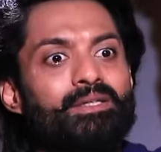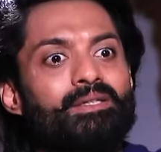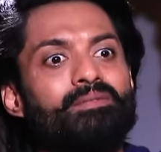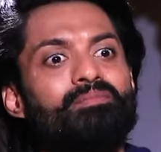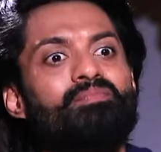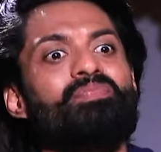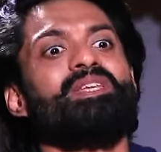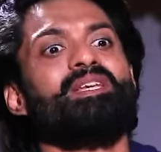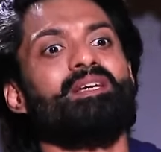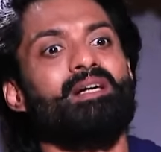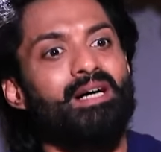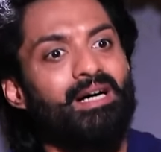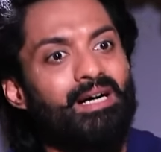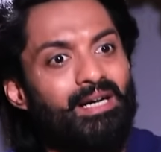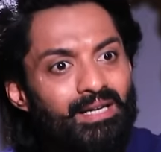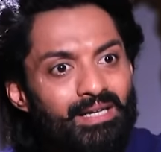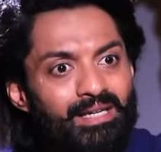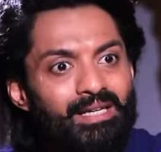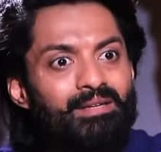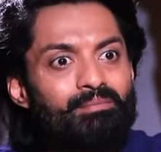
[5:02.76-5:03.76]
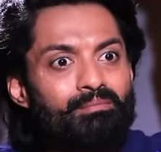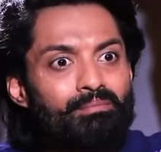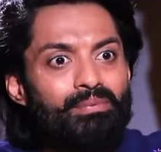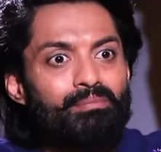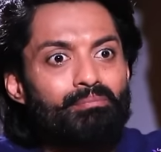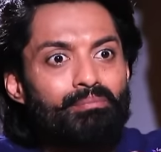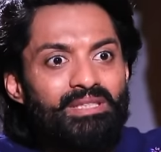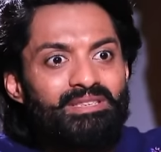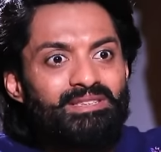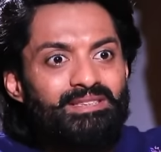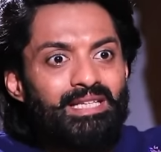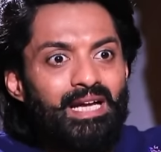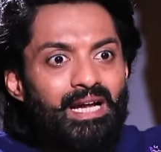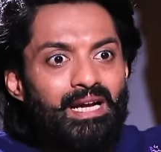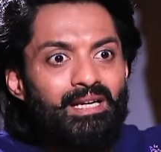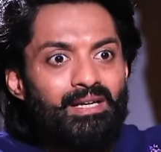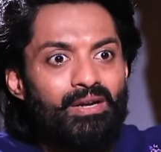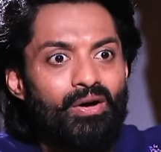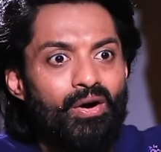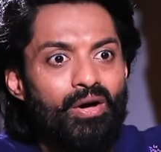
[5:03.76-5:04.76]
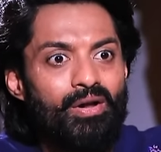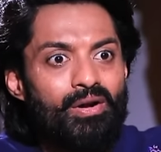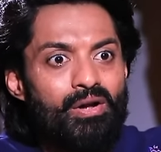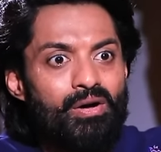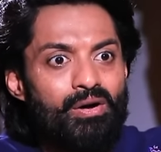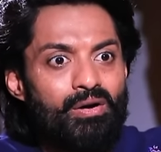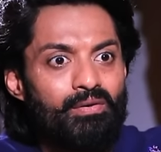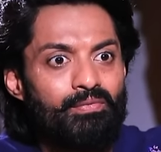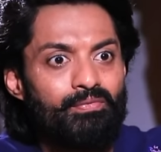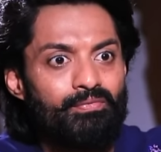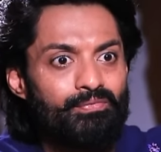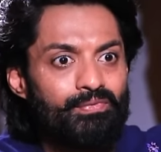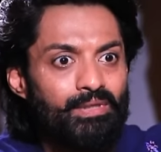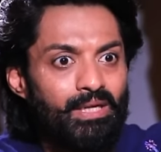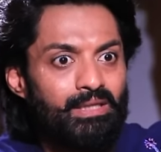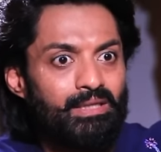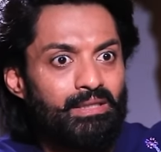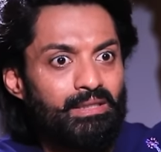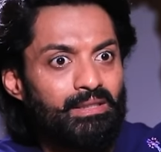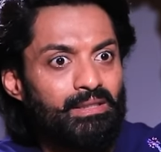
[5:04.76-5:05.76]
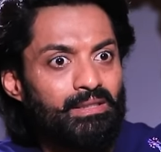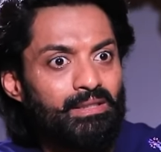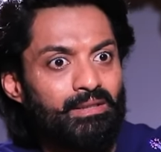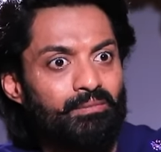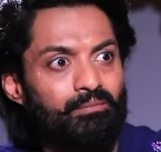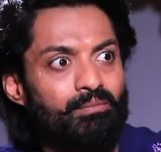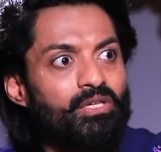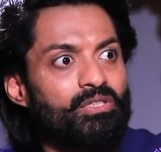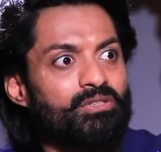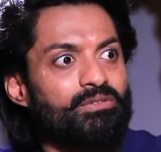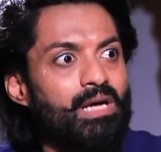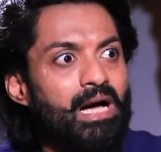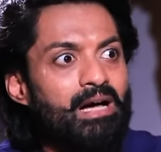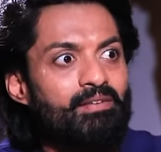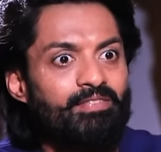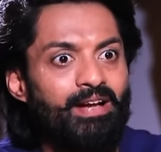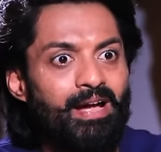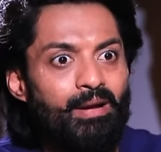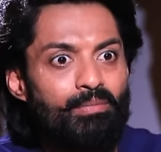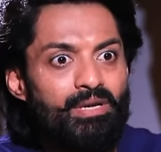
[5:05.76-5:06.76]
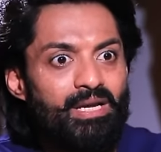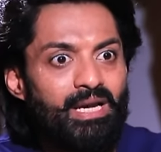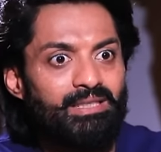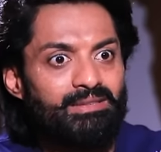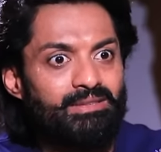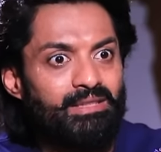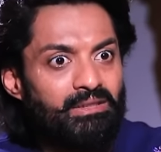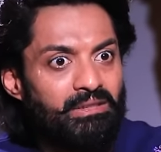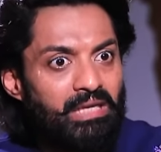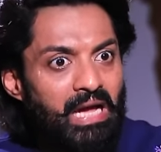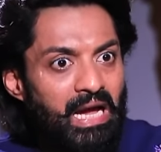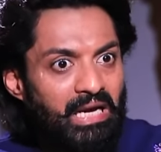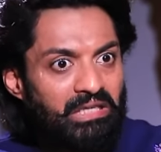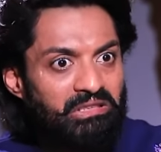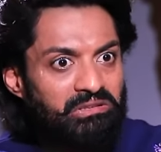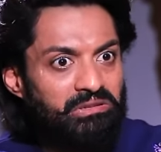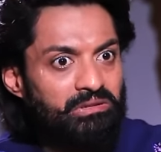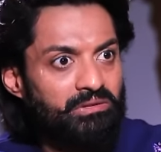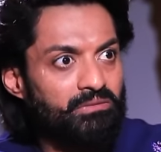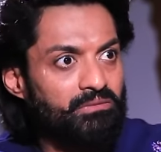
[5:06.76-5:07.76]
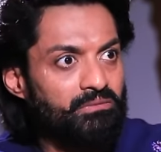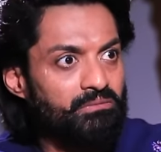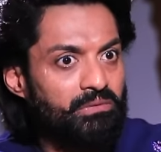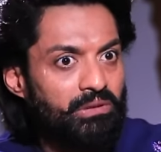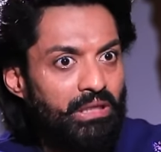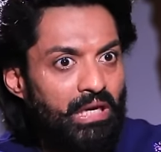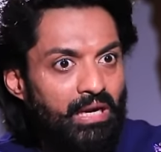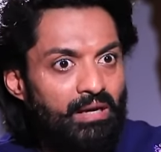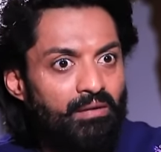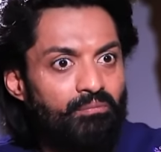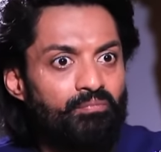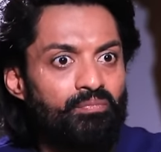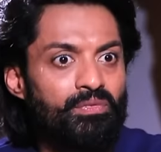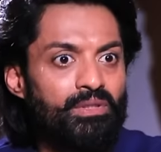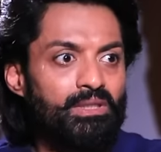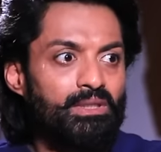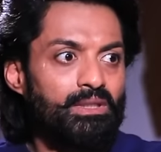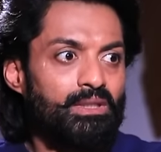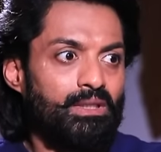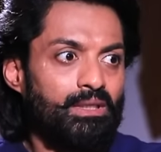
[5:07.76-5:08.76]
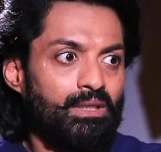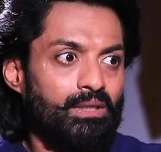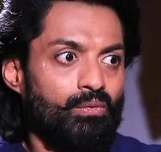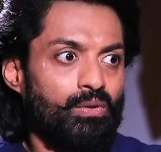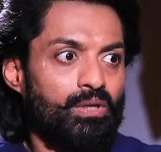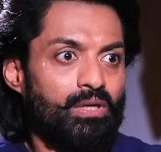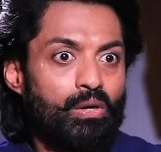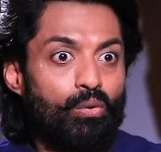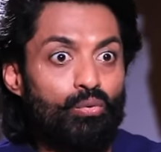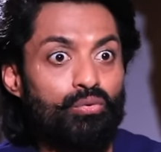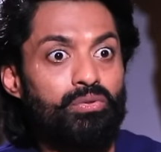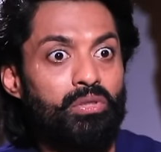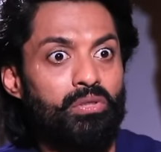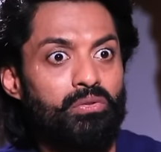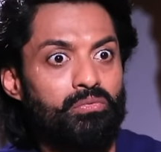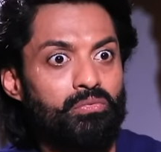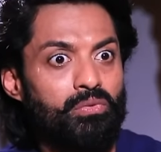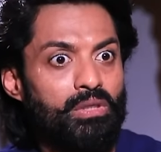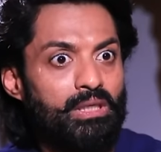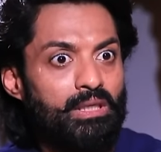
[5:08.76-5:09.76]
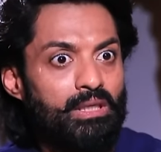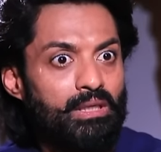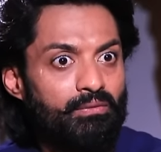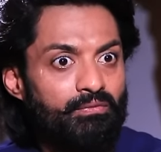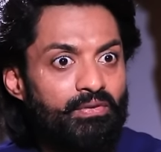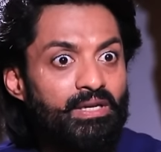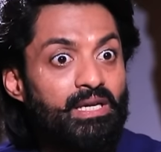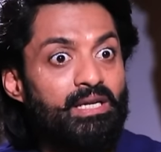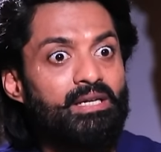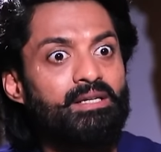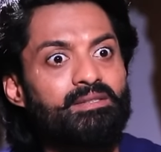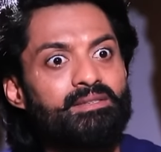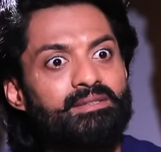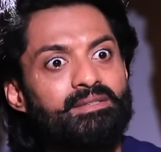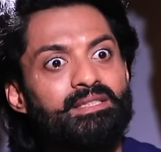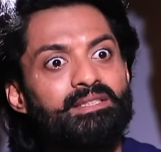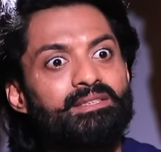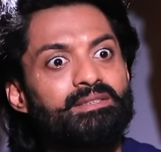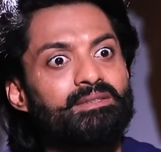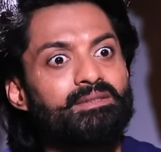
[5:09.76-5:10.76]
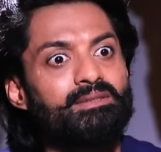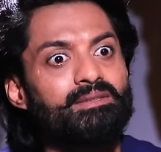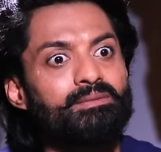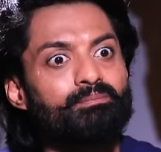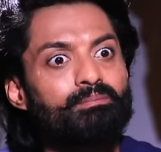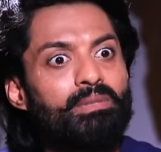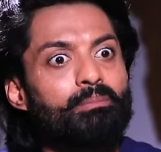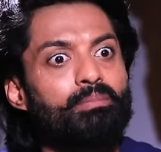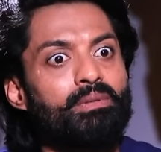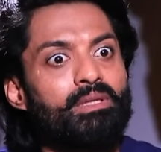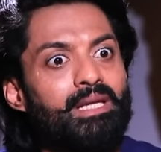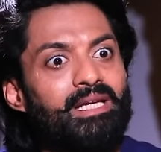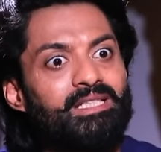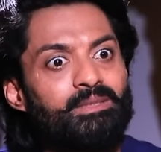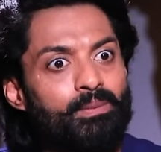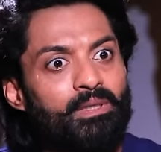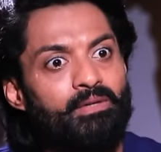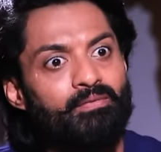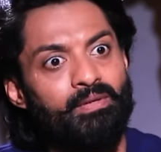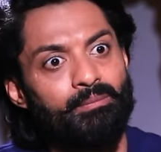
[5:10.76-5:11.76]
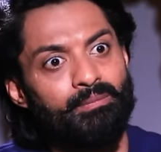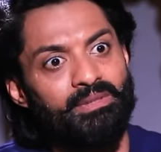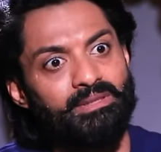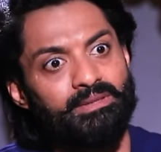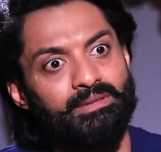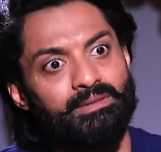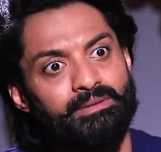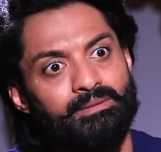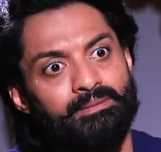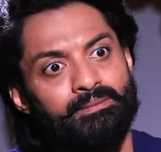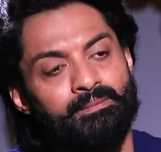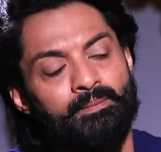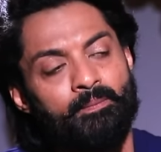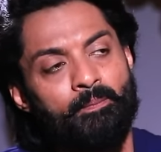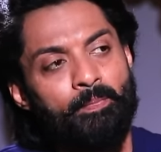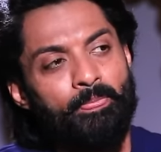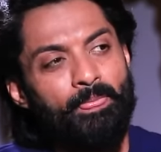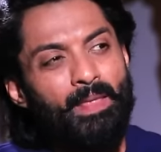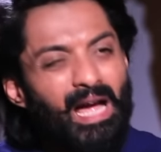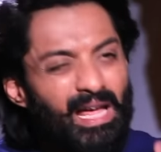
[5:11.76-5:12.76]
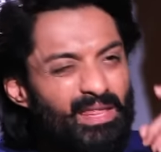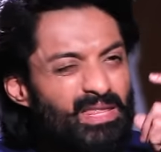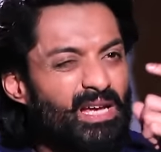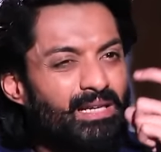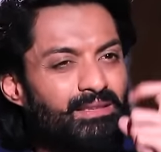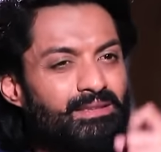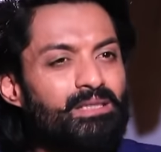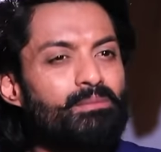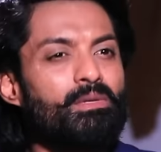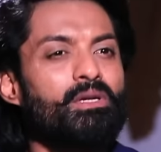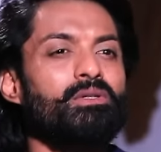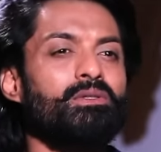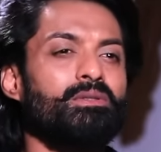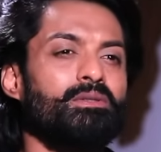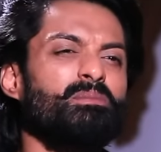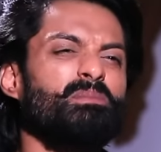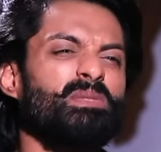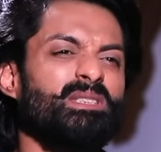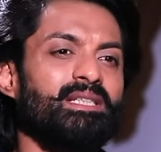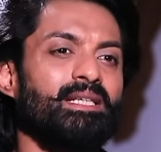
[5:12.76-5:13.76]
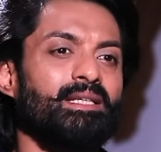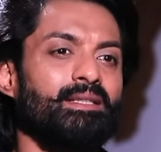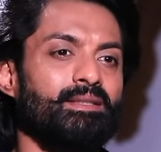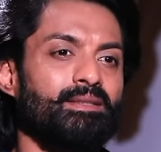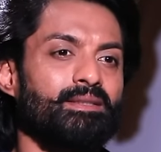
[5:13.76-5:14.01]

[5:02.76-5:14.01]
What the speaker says: I, yeah it missed okay. that aura of that because our family has that action oka raudram oka vigorousness people expect from us adi aa cinema lo miss ayindi